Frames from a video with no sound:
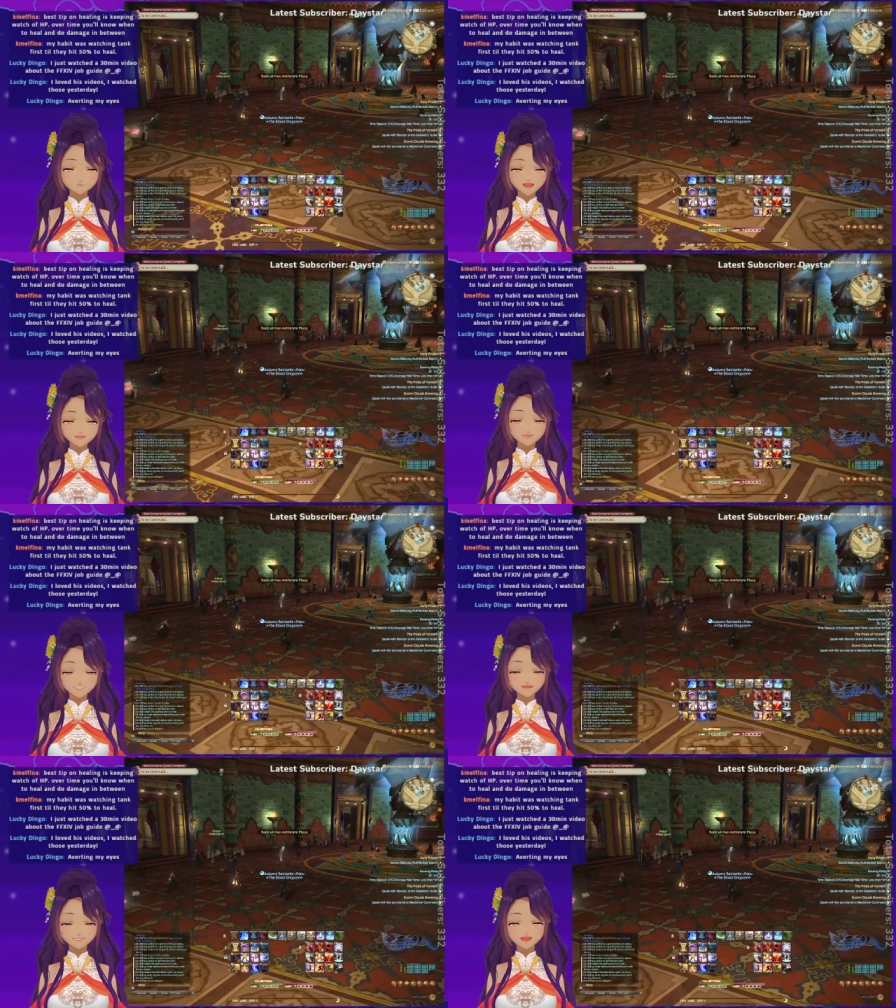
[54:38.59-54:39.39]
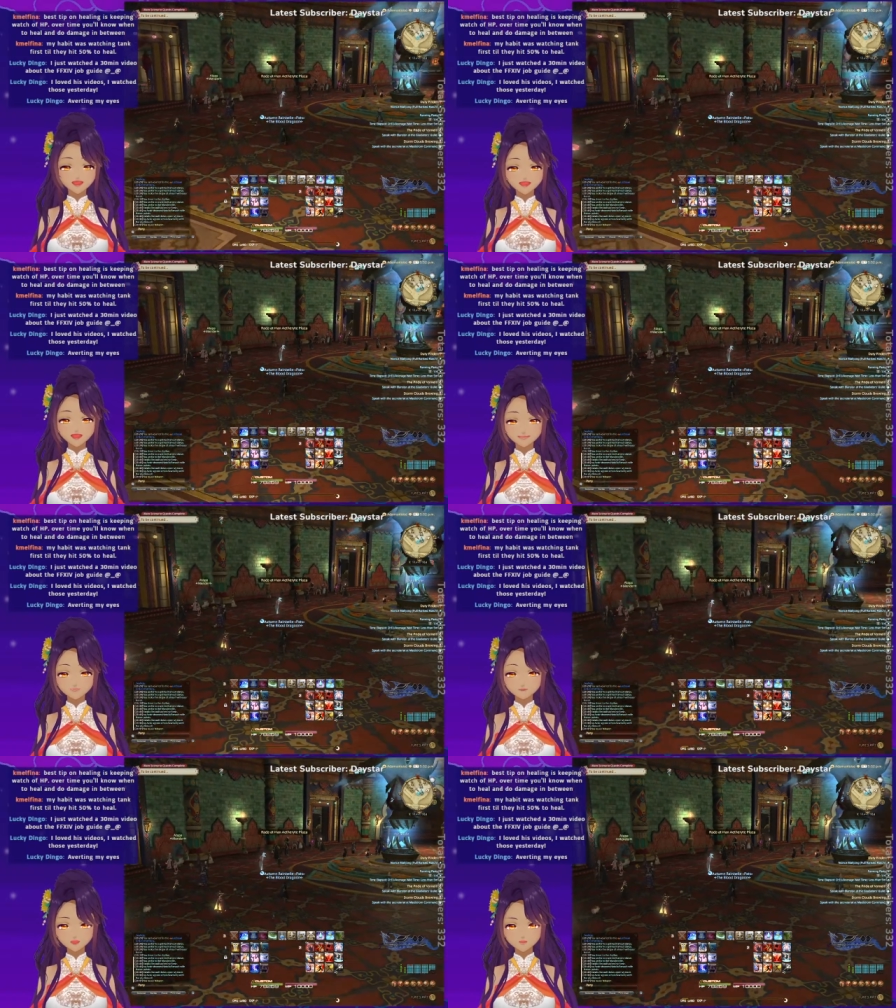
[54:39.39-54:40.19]
I need to get my
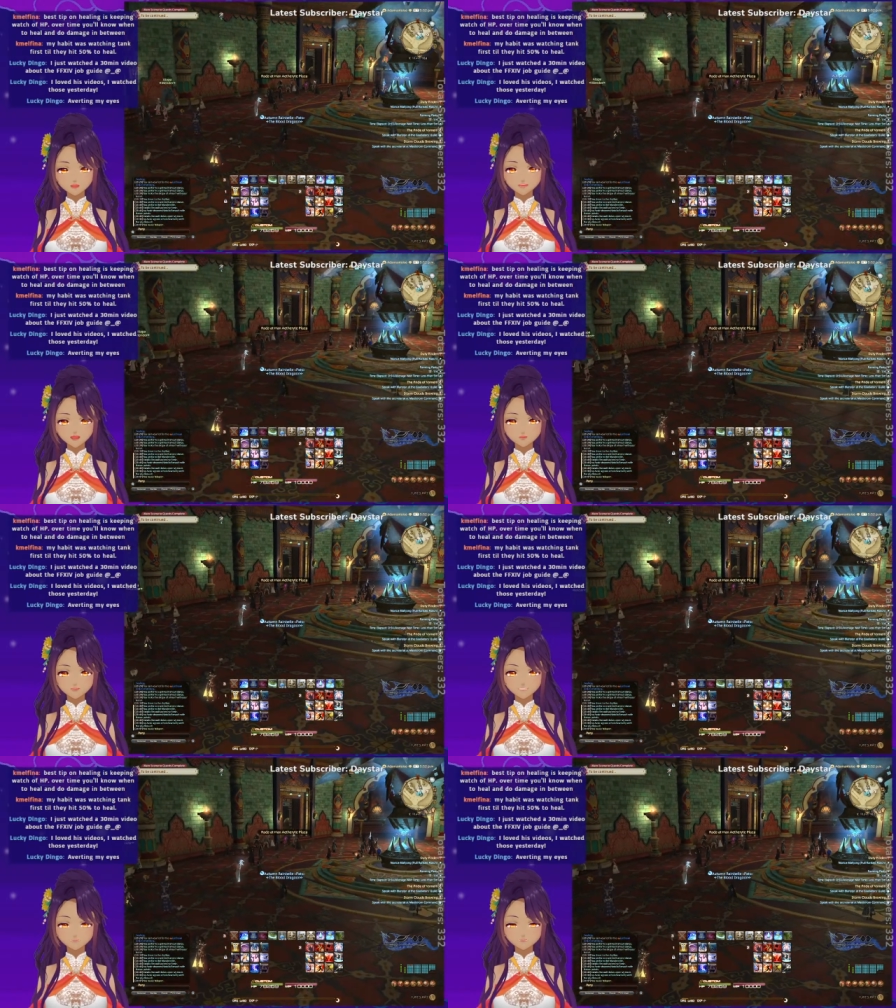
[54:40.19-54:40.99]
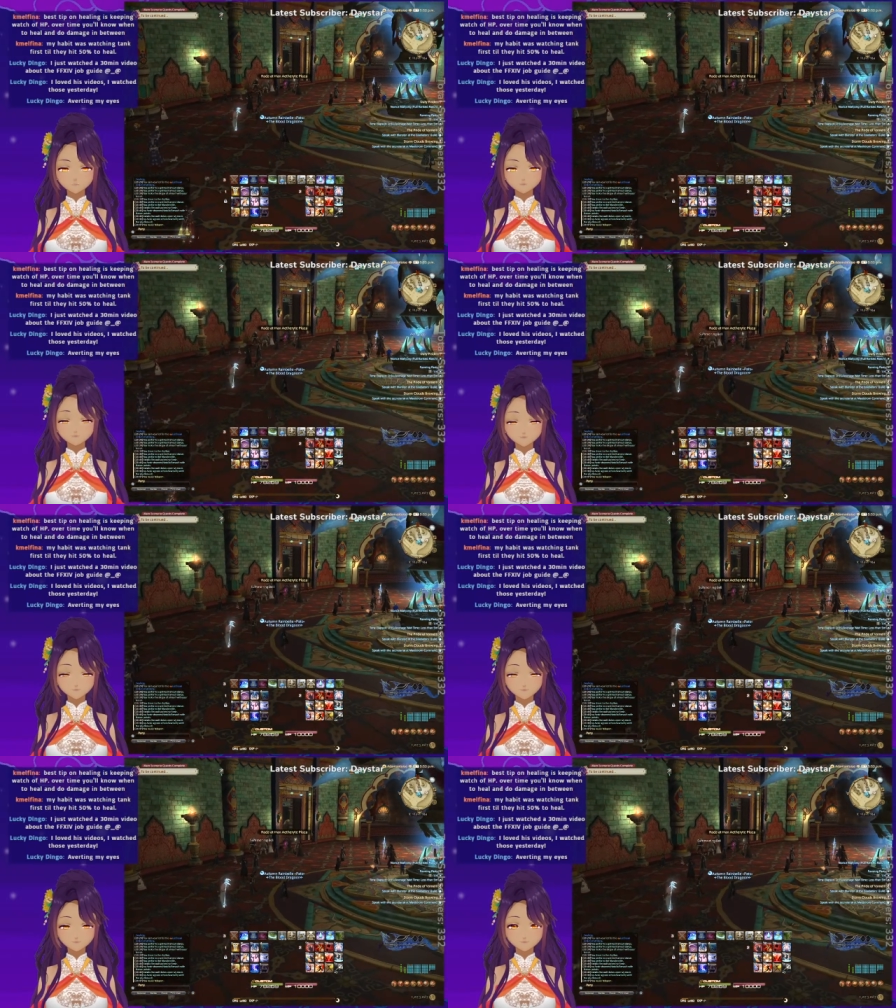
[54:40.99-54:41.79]
MGP back up again,
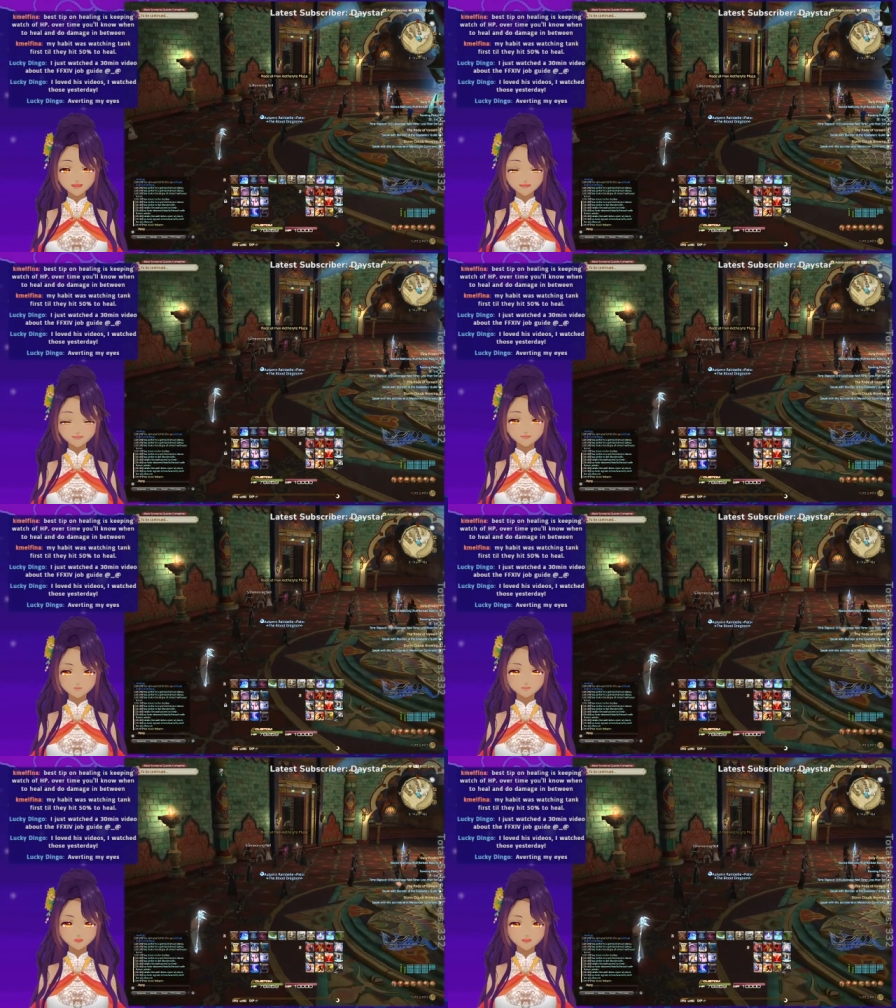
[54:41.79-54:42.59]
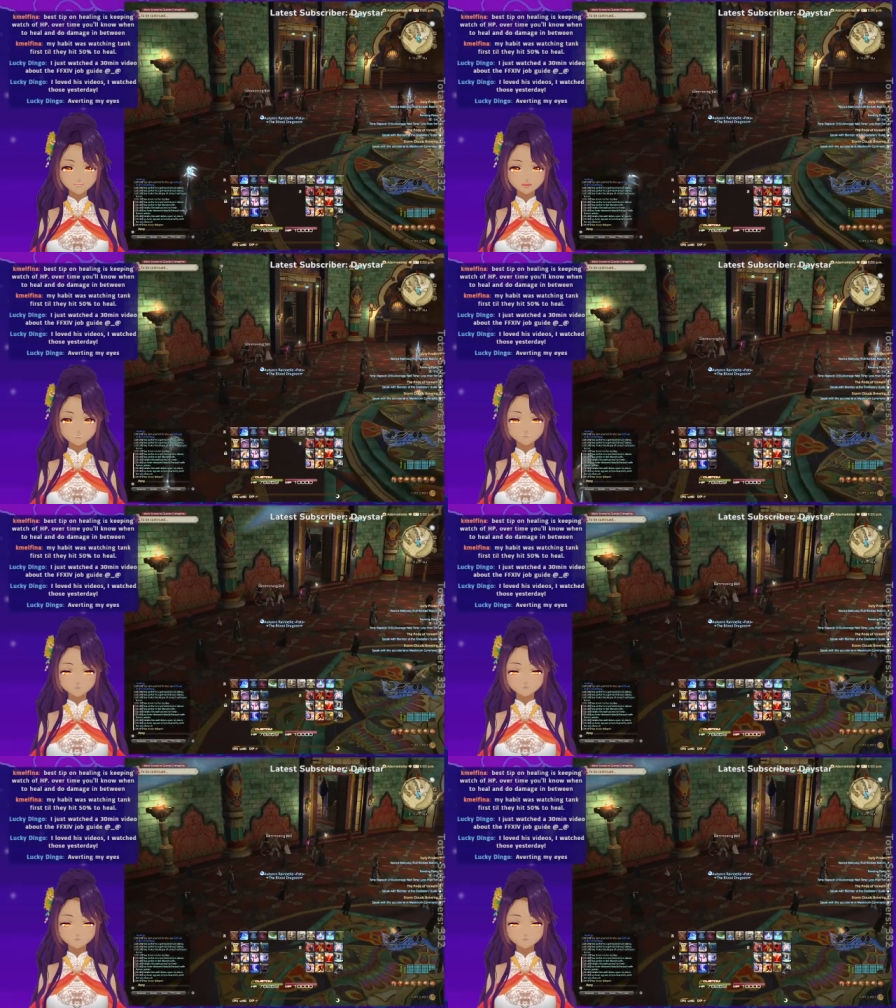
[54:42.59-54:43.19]
so I can at least get more pants.